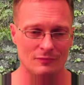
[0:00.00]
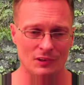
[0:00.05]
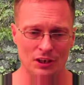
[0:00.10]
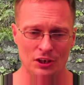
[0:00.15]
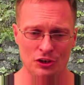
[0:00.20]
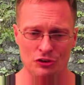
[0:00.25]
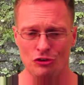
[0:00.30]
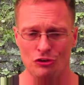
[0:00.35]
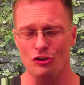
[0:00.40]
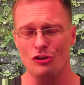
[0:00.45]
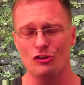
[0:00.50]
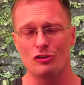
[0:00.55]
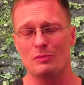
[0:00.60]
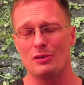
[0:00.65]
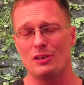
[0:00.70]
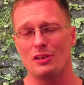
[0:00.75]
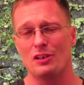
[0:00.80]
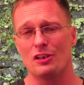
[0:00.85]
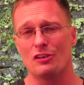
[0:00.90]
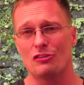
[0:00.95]
introduced
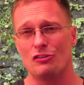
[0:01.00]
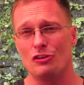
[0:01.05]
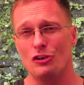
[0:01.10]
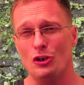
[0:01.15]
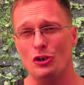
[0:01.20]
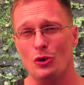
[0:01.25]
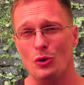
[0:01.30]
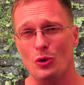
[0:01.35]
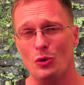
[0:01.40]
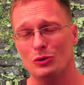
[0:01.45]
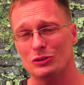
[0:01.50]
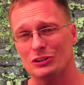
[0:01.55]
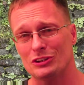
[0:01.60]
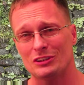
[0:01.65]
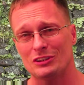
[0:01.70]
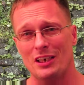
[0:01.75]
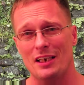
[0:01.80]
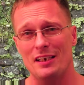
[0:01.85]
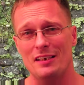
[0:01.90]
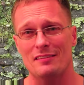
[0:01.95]
me to this new
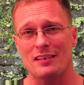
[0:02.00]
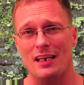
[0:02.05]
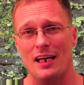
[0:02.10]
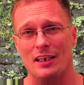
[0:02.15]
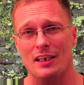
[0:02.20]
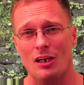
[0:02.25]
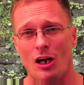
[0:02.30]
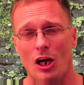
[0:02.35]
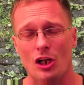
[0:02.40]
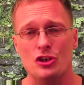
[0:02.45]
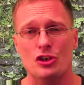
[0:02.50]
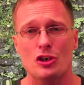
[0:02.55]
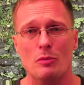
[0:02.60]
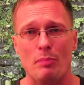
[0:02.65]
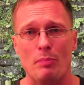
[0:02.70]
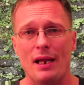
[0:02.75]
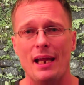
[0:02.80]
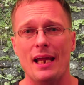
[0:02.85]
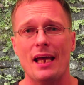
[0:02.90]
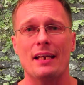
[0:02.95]
study site called
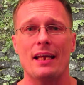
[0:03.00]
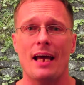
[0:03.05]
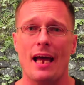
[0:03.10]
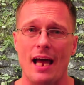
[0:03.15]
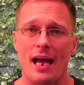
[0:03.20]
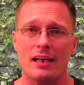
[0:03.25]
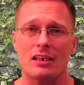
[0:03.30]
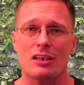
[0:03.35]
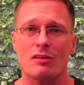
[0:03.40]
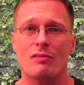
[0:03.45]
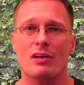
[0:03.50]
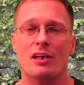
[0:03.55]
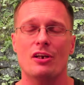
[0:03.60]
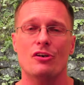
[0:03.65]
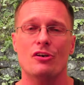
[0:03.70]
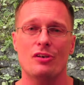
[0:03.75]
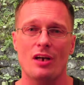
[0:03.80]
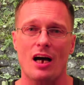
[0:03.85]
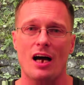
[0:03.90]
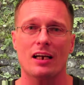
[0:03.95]

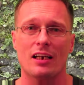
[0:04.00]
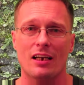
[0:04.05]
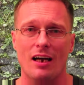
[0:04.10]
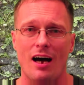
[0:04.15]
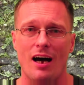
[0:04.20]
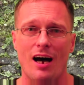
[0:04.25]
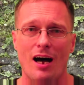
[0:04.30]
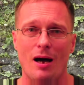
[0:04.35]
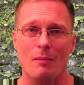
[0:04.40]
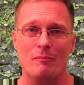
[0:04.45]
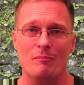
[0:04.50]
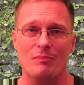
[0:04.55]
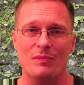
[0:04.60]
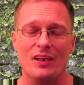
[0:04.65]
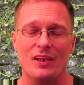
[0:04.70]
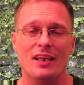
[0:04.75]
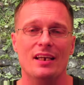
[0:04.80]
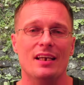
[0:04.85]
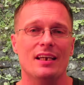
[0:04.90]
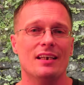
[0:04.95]
JapanActivator.com.
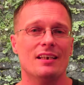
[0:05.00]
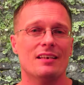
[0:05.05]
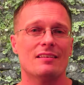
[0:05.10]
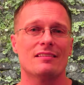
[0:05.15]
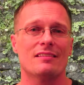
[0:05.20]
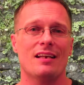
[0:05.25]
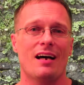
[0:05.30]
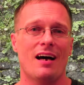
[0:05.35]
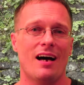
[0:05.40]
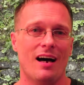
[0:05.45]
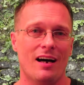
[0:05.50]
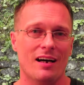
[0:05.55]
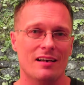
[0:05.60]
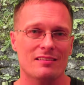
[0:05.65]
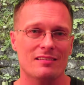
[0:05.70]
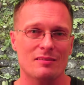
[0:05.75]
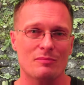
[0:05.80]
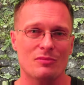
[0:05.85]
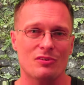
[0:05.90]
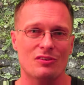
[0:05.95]
It is an
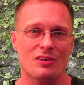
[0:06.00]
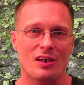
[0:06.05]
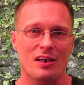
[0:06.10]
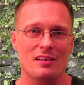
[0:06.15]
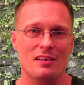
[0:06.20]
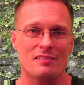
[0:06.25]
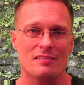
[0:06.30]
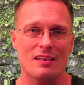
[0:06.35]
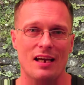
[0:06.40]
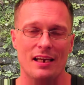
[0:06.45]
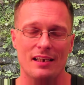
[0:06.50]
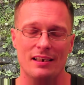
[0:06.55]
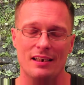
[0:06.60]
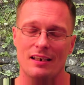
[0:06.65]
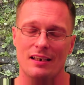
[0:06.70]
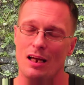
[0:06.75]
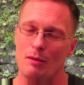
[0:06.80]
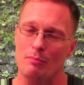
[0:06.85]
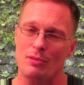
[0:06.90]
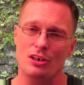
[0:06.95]
awesome study site,
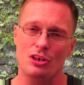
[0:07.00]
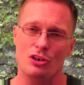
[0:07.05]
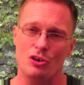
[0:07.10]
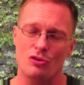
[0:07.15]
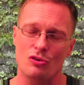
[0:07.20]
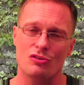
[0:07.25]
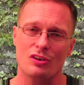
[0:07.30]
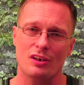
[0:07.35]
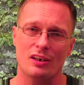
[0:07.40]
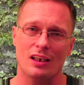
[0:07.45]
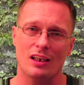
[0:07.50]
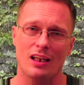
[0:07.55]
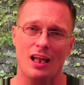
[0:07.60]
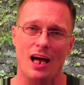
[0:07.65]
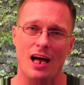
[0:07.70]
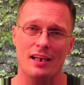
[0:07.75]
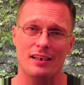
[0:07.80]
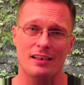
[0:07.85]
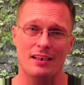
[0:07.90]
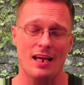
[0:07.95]
and I've been using it a
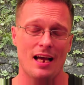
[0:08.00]
lot. It